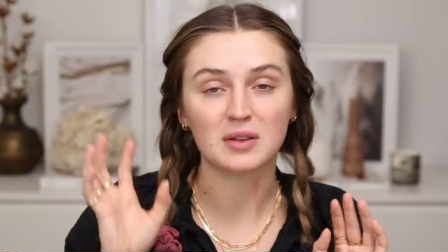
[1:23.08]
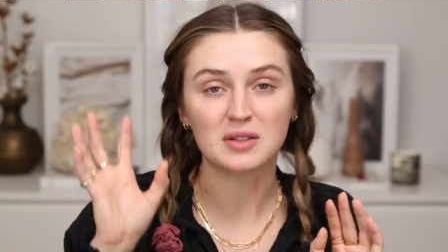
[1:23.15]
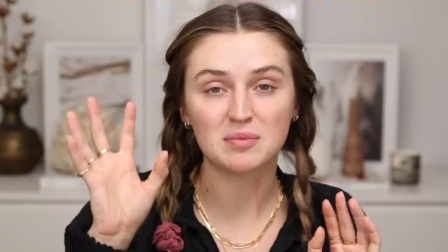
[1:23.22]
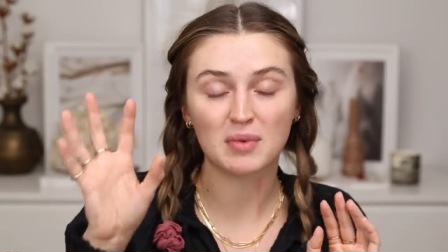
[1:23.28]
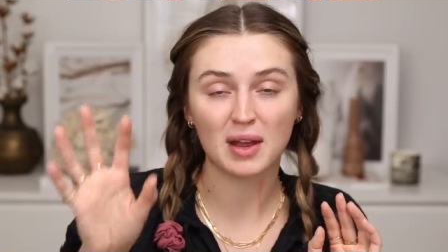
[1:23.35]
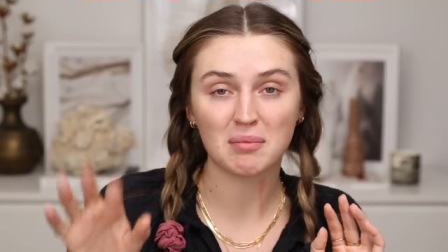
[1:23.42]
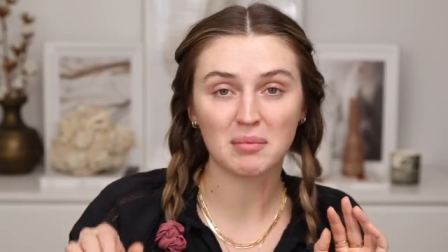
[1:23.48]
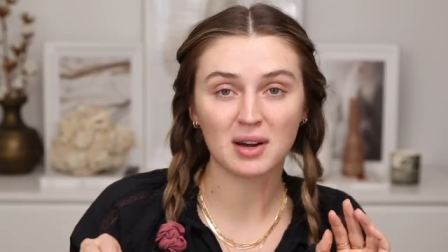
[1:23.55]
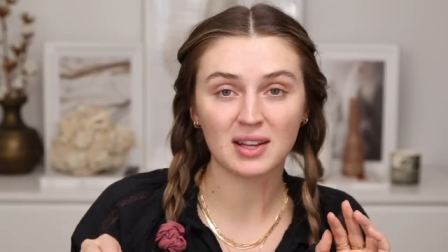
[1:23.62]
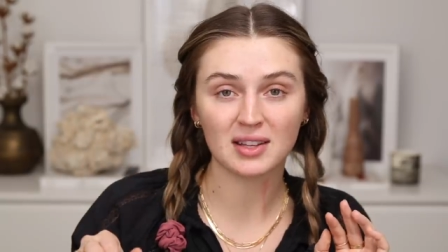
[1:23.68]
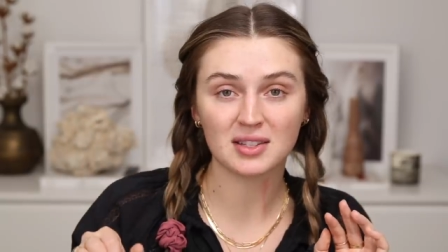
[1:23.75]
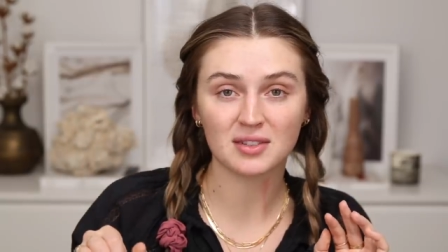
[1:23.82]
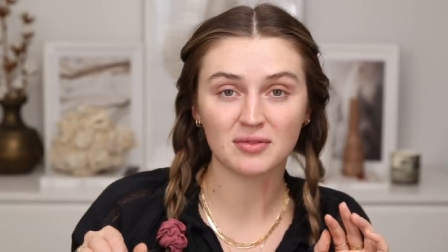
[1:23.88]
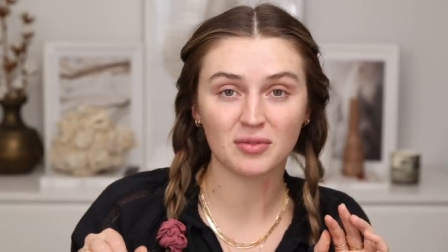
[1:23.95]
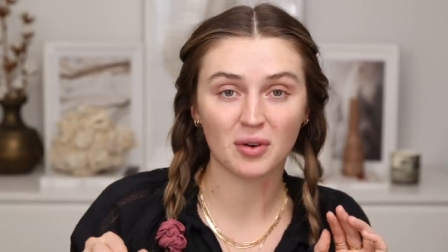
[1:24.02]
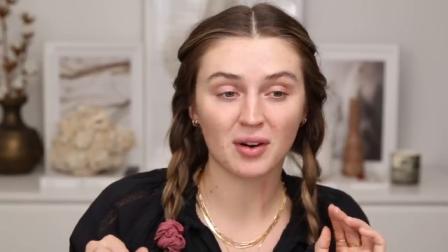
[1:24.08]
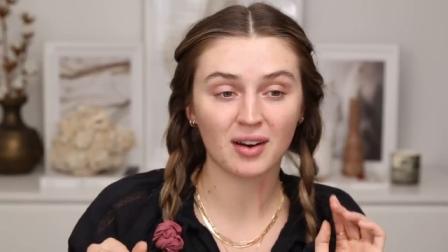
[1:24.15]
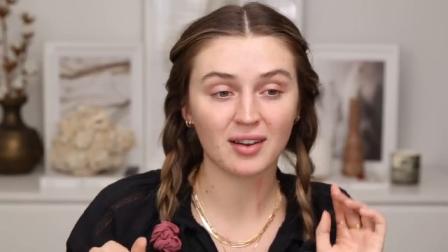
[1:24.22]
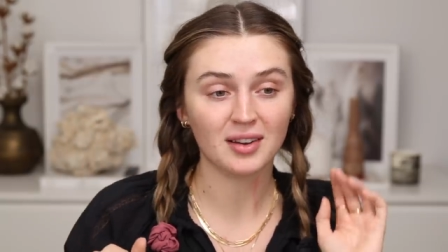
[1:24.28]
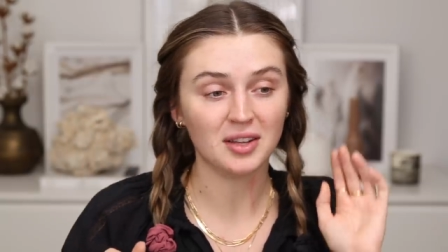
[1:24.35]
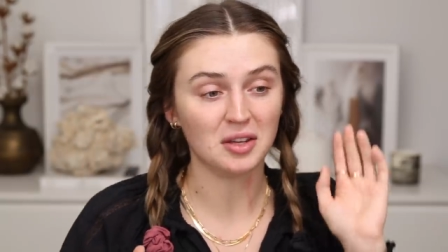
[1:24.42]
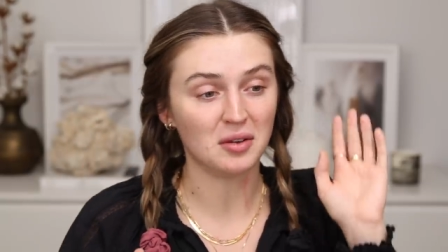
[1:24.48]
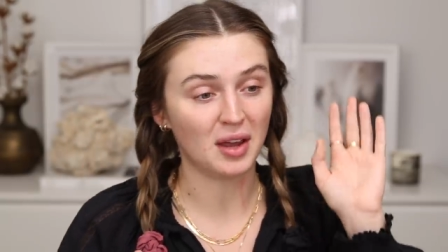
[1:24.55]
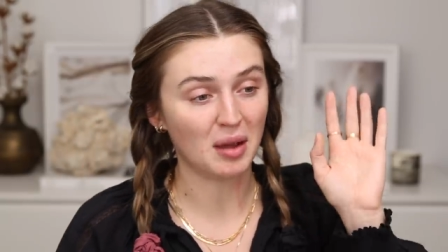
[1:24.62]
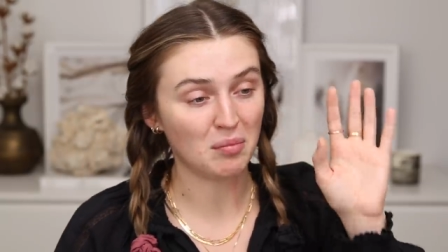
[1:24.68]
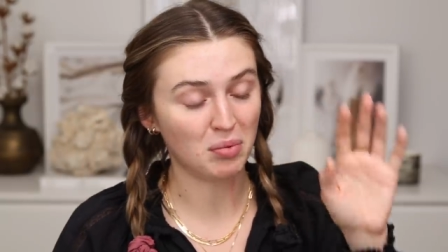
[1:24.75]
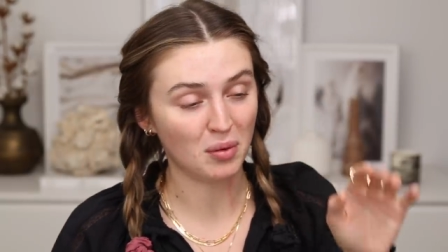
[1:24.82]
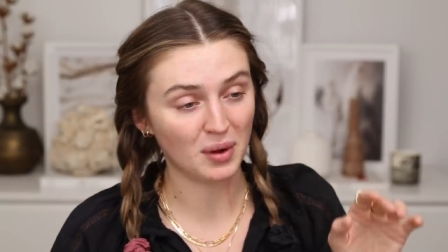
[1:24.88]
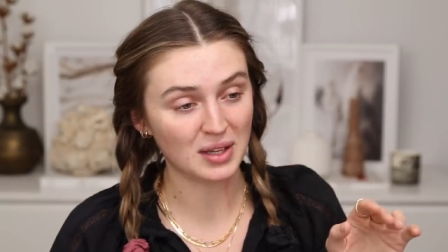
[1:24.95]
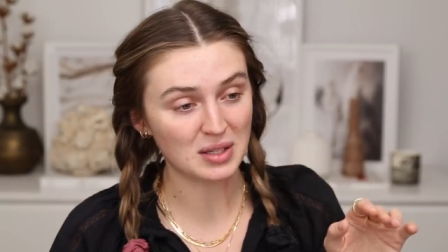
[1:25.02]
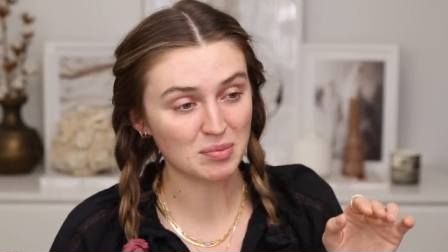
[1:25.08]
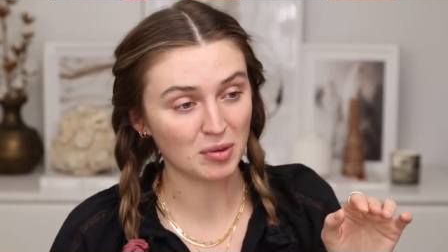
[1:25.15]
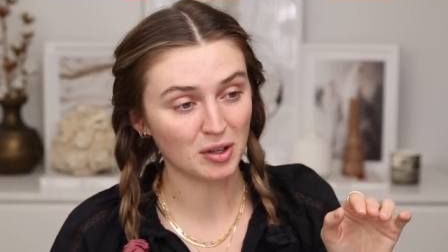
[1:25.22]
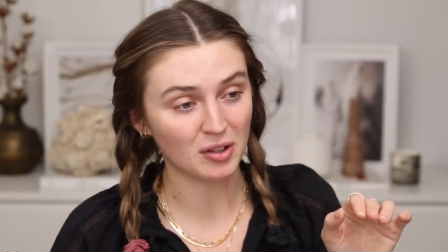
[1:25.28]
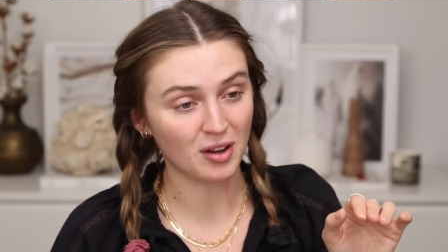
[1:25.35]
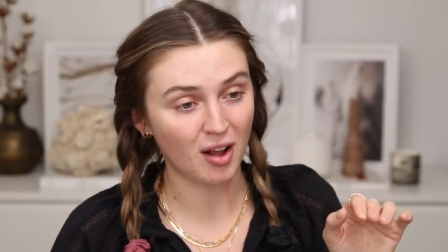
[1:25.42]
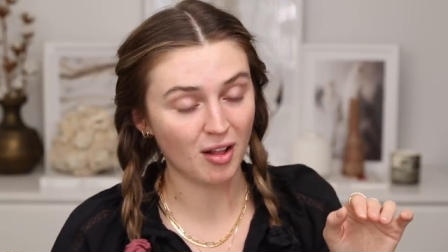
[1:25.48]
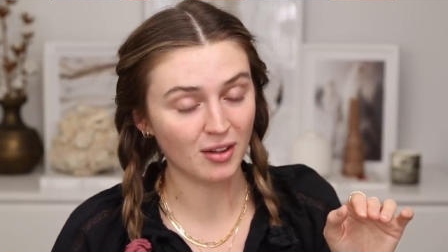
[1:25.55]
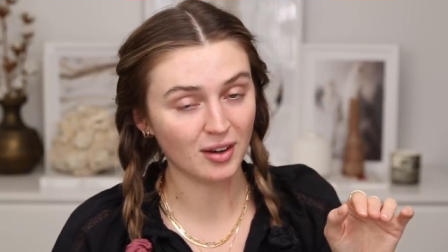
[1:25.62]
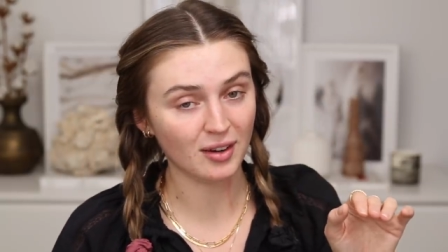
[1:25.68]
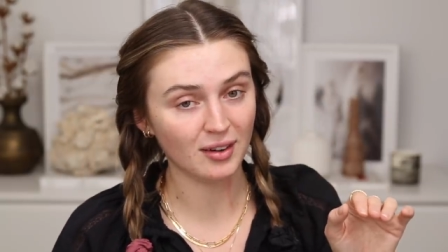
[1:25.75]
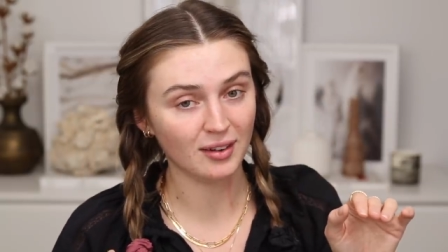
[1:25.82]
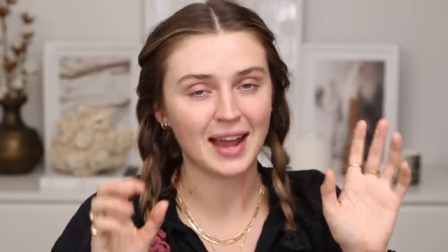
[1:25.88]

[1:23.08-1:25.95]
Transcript: You spend money at Sephora, you get points per dollar,